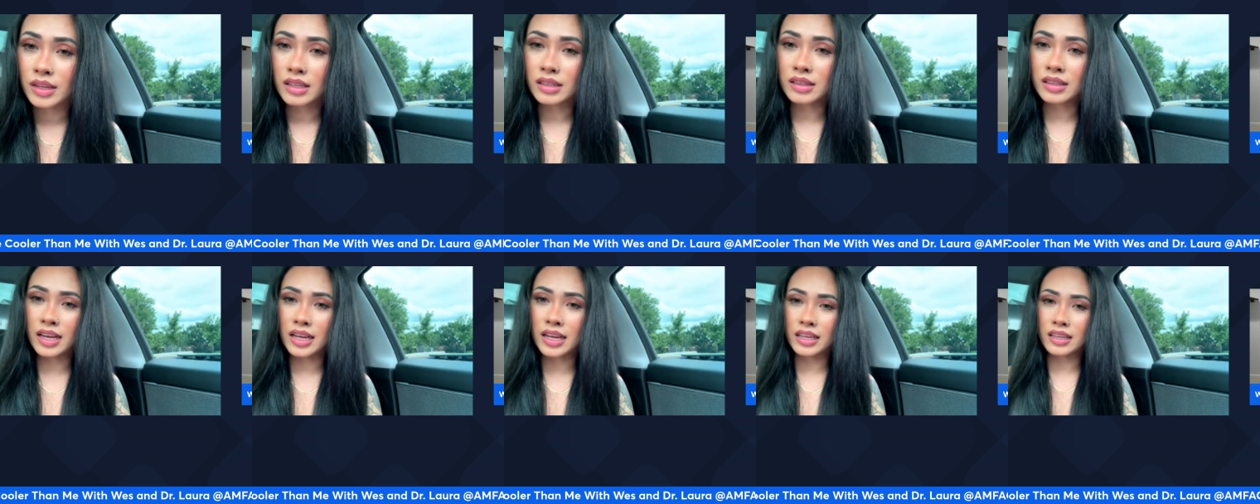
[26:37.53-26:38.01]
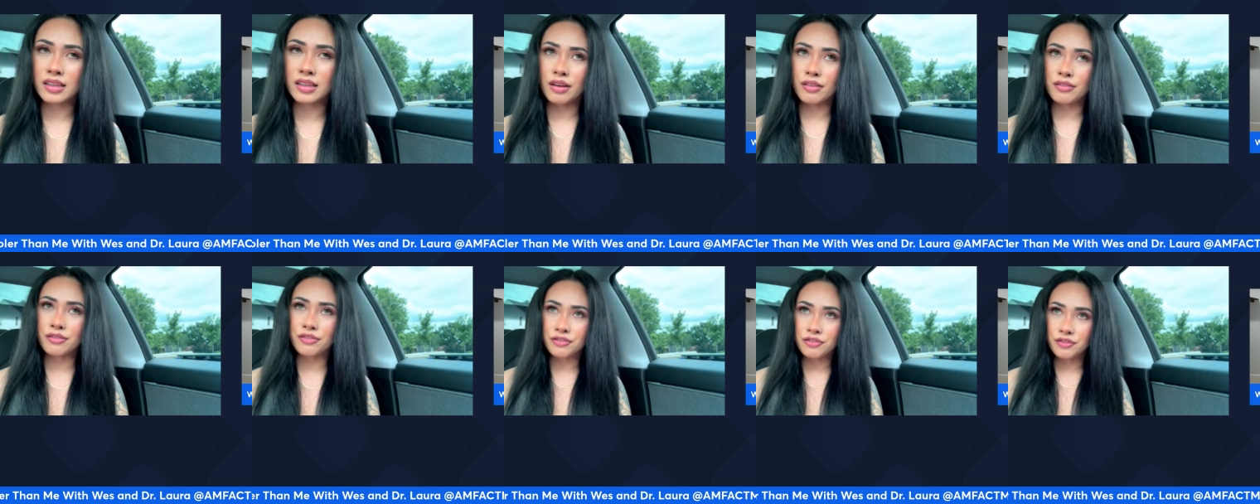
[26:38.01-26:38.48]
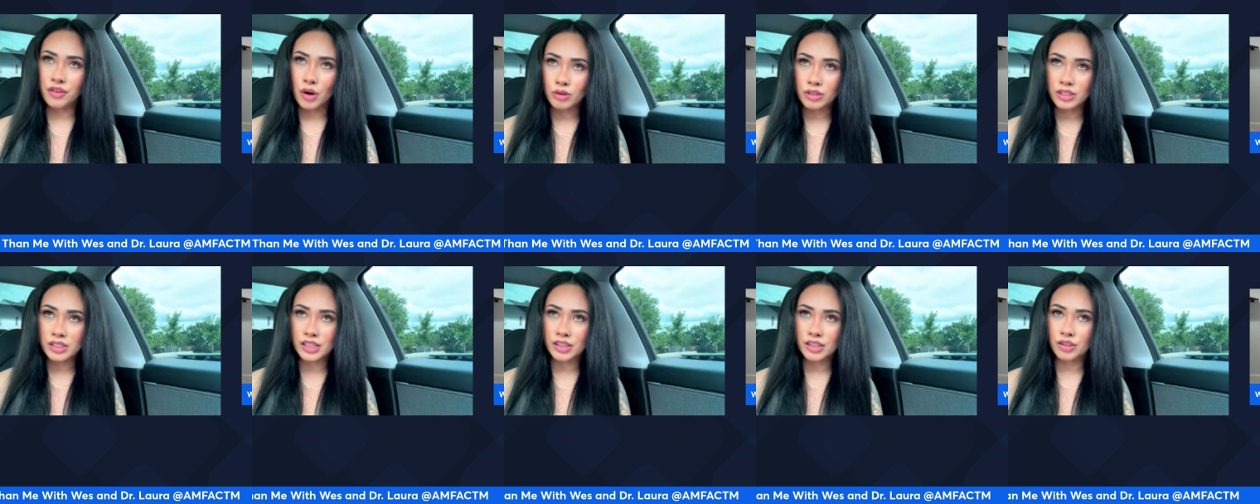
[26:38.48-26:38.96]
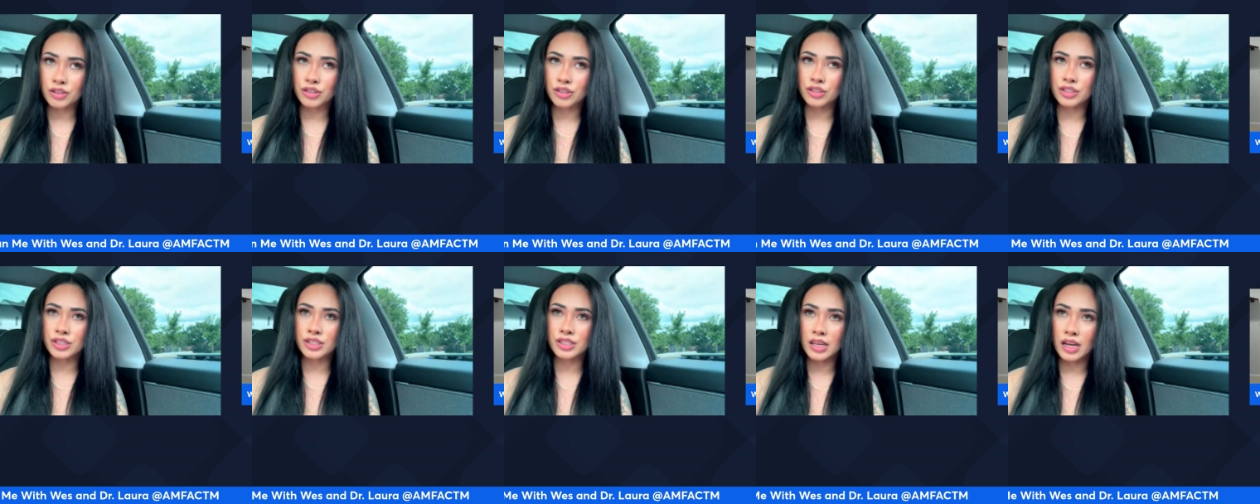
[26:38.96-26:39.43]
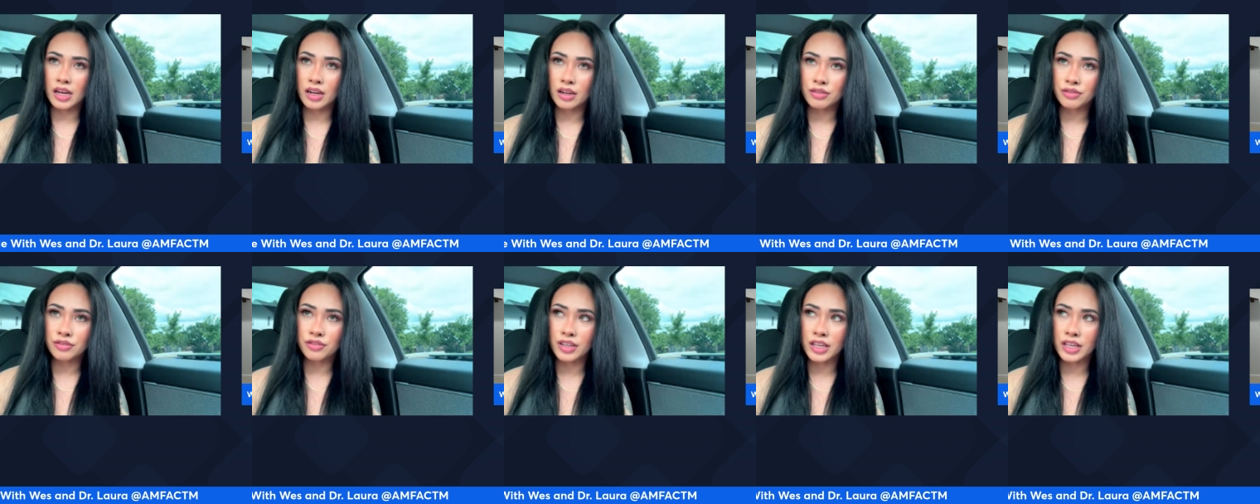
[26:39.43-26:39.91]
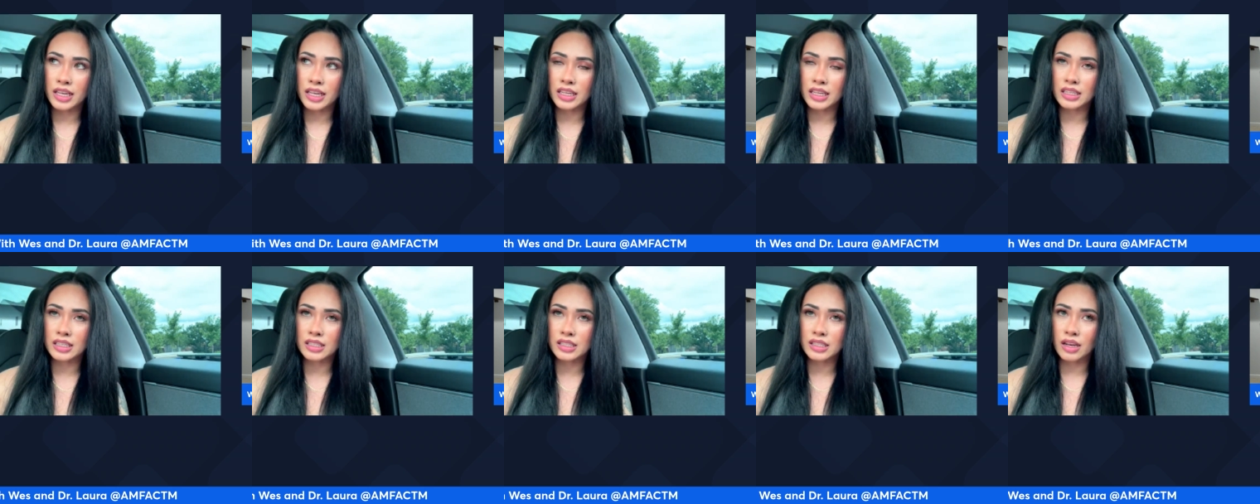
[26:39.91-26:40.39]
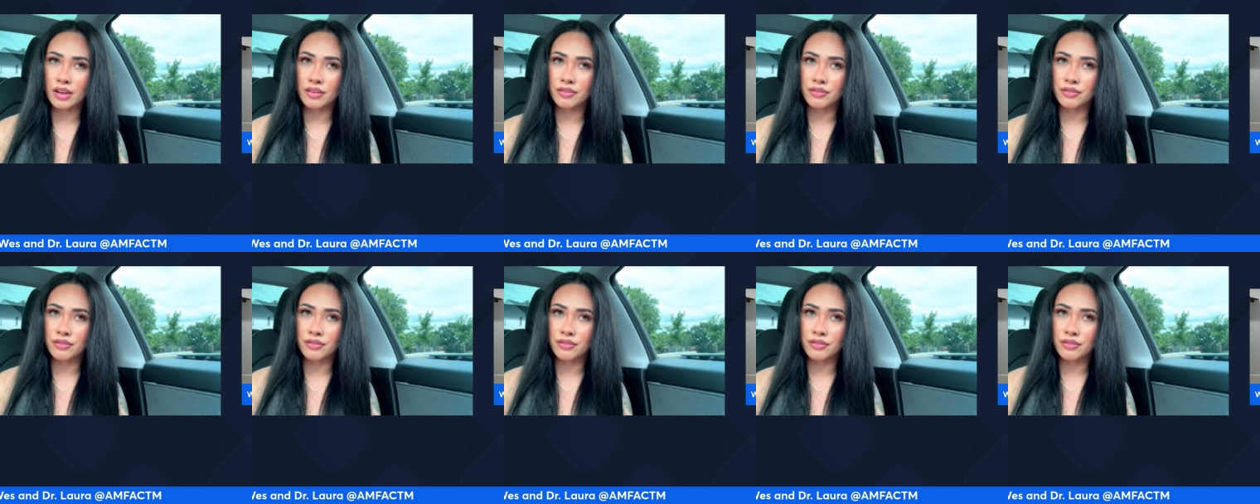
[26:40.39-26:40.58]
Like focusing on yourself is